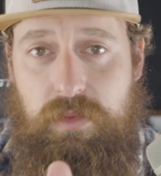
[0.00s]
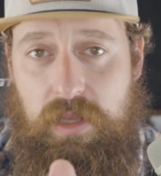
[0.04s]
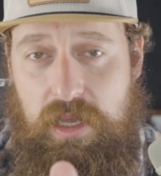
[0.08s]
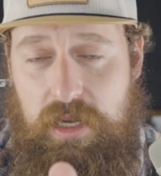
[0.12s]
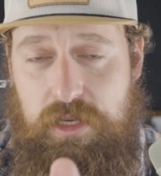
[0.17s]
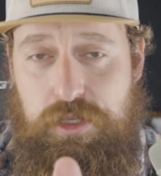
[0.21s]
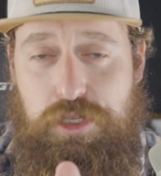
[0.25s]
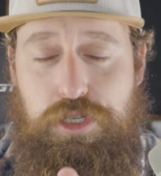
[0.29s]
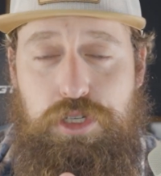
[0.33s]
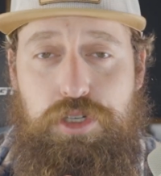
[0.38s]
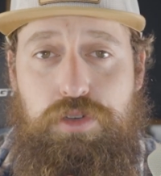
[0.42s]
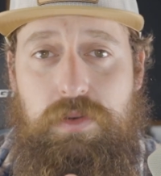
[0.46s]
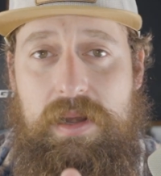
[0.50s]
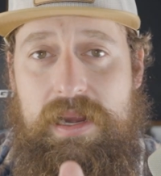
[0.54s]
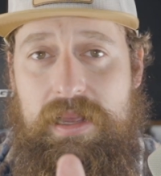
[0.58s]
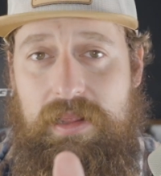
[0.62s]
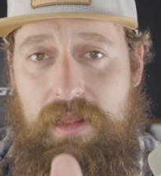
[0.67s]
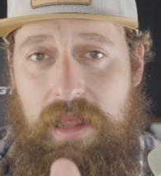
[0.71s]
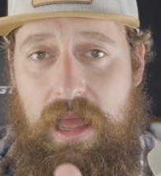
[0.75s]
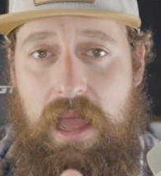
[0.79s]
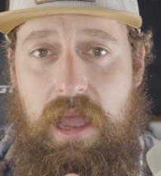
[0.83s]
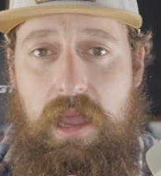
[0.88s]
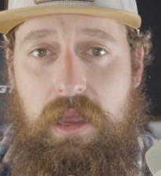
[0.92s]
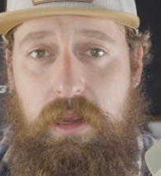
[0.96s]
in a straight
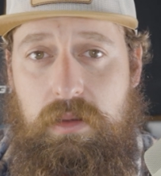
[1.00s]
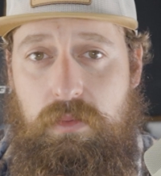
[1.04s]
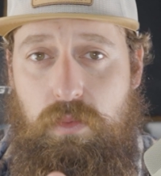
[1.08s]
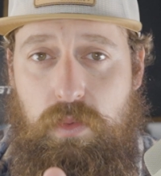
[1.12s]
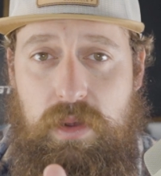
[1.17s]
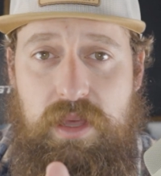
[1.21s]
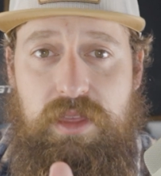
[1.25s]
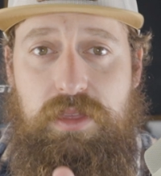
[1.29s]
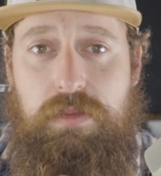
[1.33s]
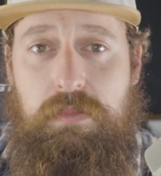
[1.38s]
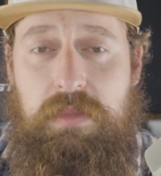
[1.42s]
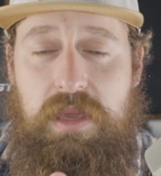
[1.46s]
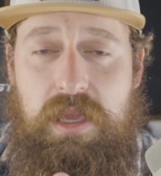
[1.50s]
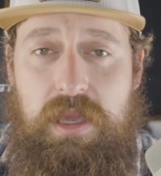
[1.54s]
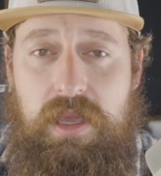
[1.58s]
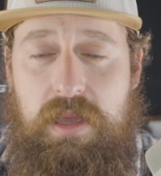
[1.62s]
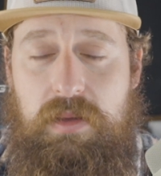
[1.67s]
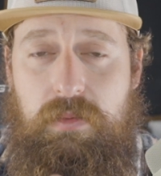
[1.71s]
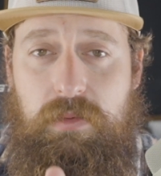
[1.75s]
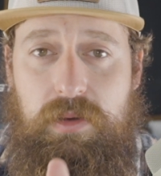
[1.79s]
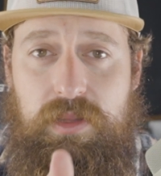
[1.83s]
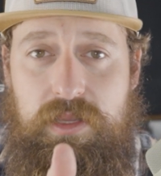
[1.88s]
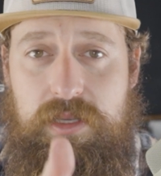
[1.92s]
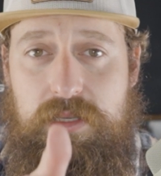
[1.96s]
line with
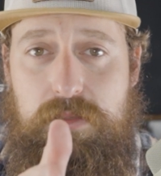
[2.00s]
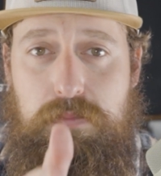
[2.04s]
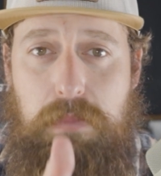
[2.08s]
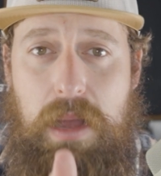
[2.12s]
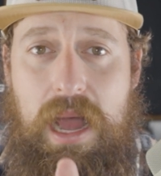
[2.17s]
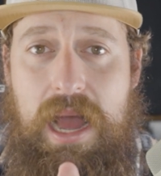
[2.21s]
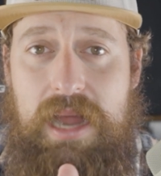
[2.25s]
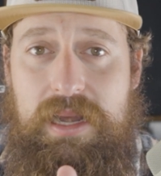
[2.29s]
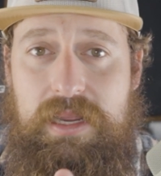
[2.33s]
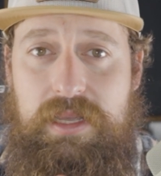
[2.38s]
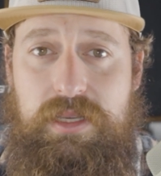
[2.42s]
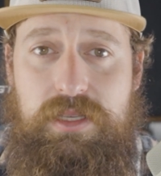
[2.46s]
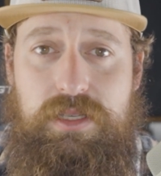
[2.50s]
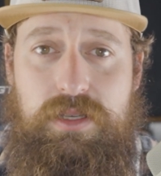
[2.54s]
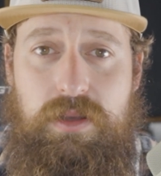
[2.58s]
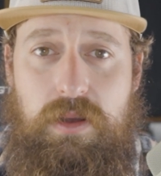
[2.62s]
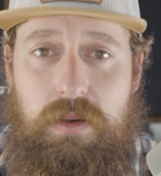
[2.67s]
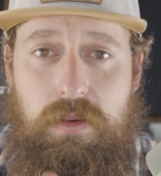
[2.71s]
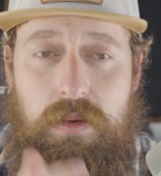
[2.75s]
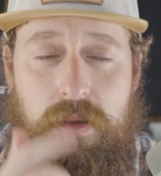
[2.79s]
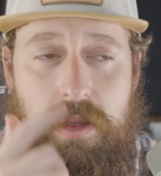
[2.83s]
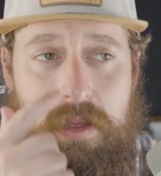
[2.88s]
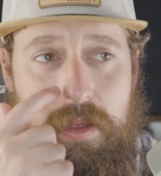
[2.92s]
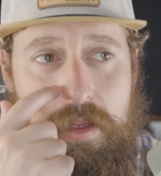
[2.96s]
me, with his body.
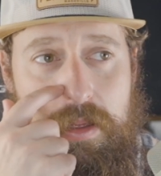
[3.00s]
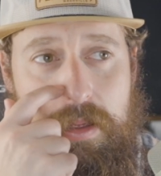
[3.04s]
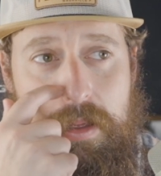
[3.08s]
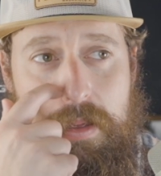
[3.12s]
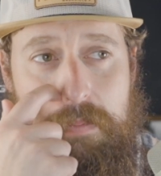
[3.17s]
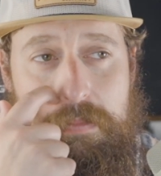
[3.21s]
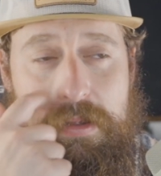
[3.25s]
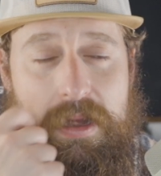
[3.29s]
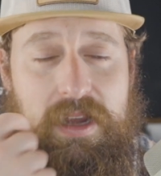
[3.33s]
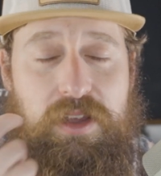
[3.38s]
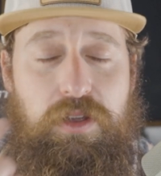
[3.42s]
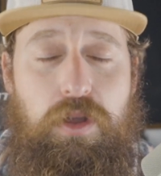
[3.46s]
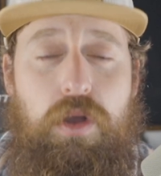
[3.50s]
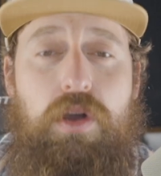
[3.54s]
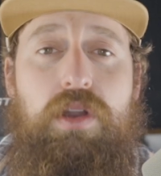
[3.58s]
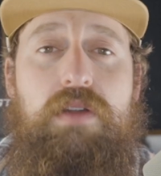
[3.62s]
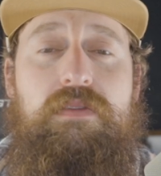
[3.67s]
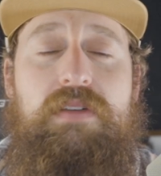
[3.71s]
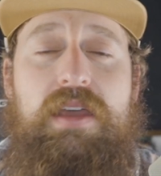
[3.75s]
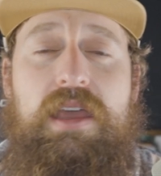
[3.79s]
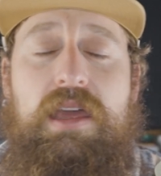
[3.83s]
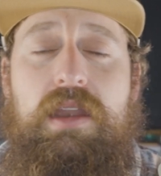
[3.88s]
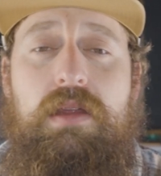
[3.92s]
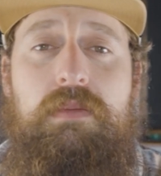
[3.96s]
So, I mean, I could
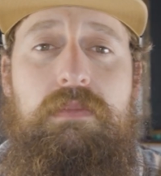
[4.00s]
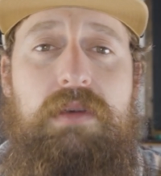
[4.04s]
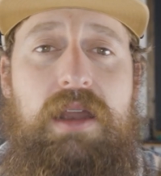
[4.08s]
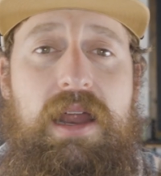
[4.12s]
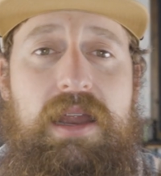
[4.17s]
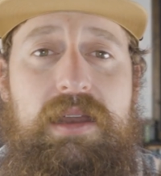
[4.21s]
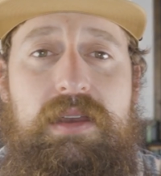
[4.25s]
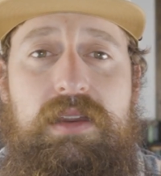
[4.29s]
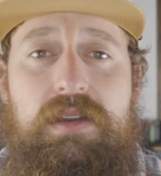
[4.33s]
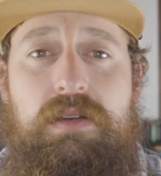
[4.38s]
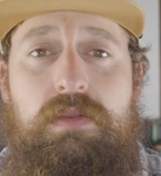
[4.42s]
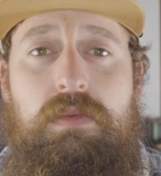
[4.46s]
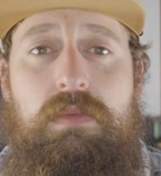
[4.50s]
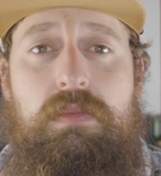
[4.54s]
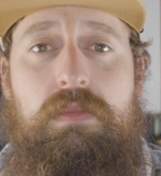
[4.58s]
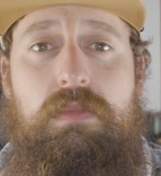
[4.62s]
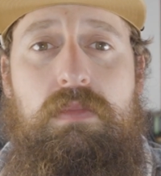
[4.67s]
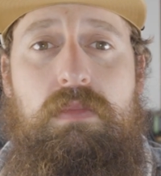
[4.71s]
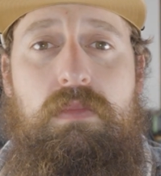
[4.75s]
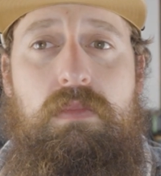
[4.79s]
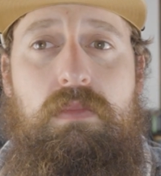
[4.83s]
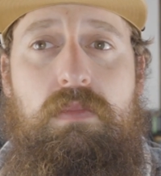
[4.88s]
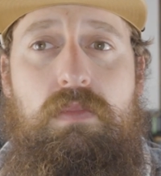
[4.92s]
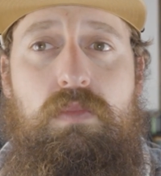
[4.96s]
have hit him, but I didn't
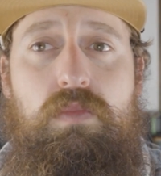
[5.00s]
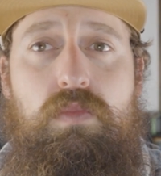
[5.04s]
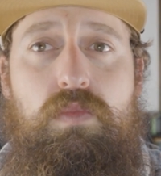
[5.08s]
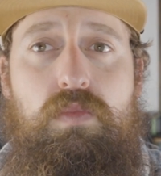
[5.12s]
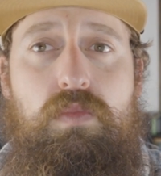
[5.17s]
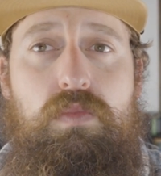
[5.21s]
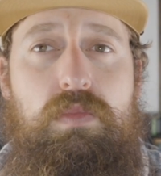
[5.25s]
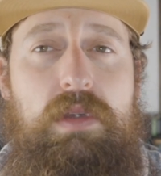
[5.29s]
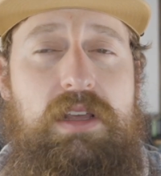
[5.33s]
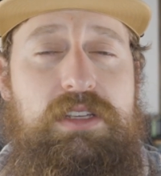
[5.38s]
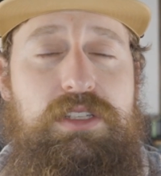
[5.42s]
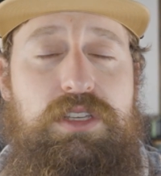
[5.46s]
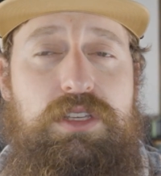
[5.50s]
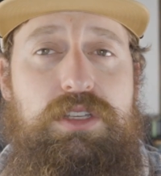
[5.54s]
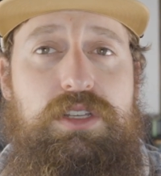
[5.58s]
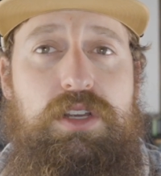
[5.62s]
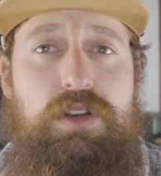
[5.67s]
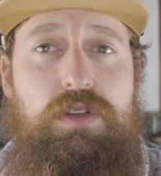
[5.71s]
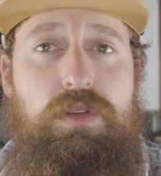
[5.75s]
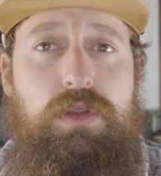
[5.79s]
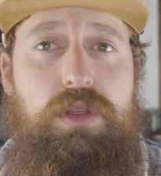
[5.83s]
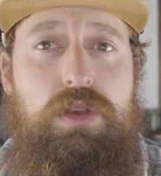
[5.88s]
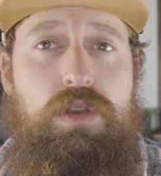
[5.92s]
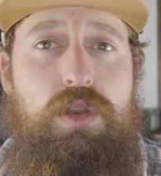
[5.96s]

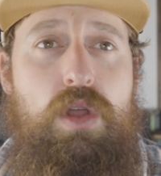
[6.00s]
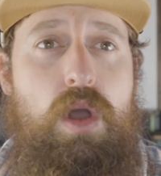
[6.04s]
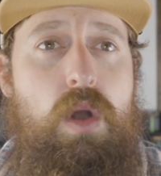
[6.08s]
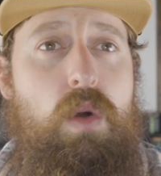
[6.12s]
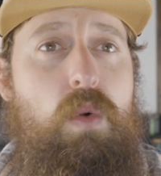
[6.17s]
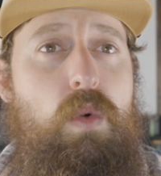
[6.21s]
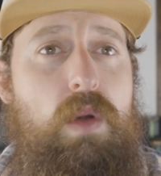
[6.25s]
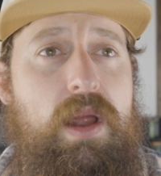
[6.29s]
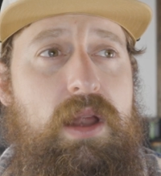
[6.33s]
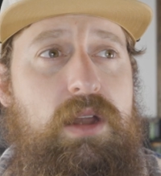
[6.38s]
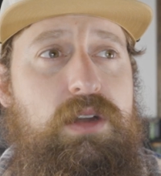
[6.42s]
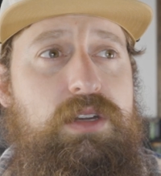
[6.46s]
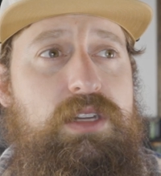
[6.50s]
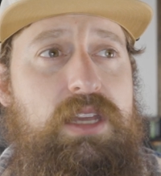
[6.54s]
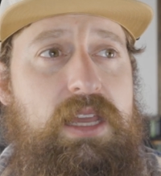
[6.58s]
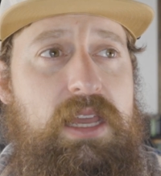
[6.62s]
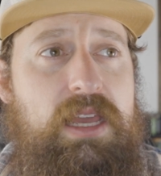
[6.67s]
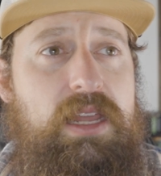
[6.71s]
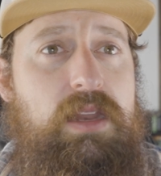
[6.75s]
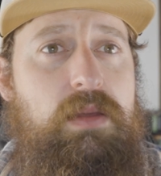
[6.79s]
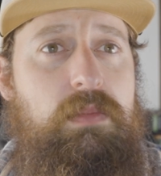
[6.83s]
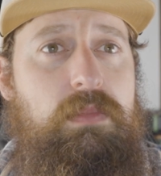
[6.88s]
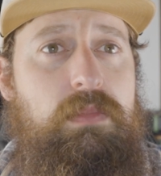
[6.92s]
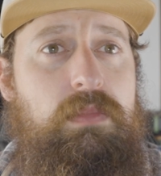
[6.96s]
necessarily know where to
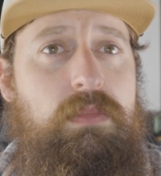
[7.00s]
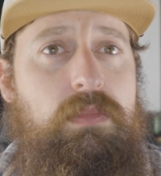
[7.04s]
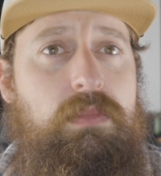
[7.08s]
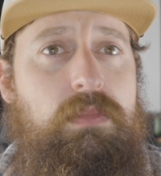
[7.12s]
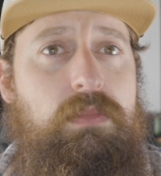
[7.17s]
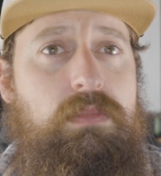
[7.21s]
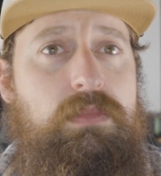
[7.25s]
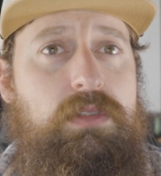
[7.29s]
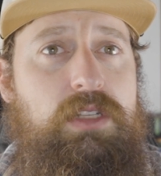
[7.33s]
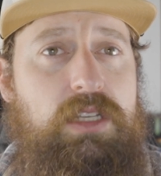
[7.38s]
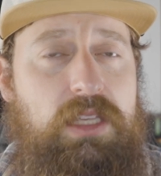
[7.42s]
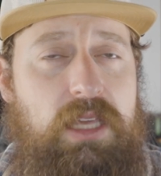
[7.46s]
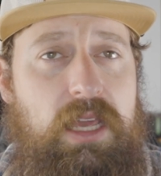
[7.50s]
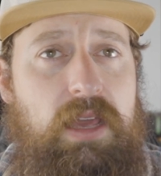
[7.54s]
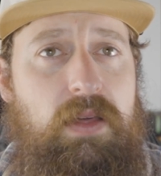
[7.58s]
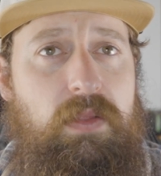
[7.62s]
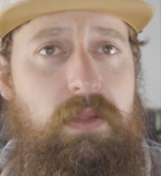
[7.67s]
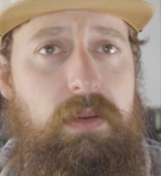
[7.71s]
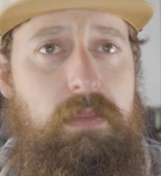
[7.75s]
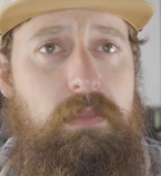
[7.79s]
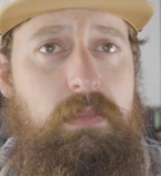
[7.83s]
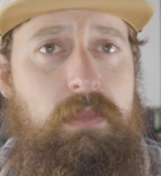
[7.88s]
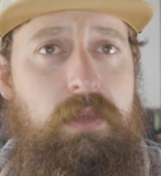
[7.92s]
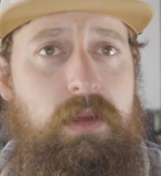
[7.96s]
hit him to
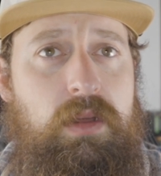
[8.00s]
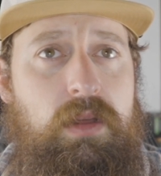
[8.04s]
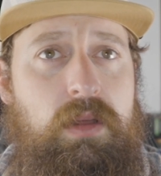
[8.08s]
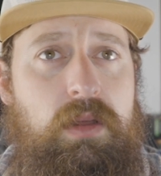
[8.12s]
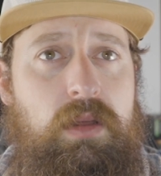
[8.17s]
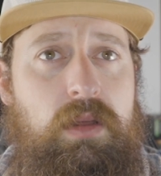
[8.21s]
kill him.